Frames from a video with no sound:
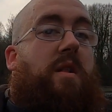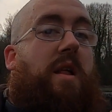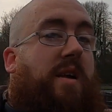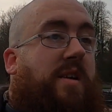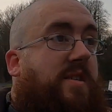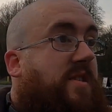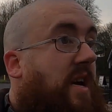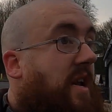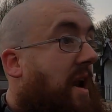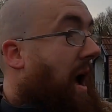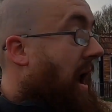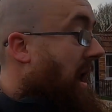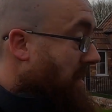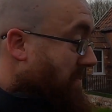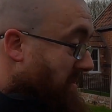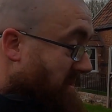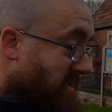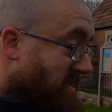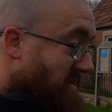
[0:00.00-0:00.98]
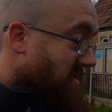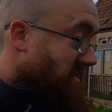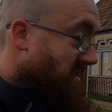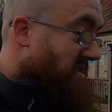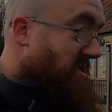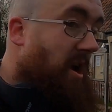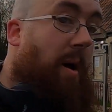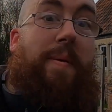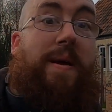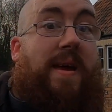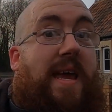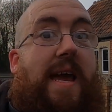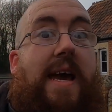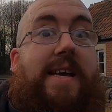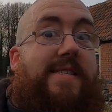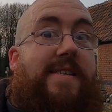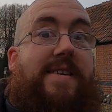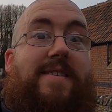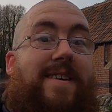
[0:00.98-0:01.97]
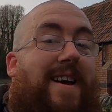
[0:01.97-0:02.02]
like I said, I'm a stubborn
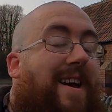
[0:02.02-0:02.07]
git.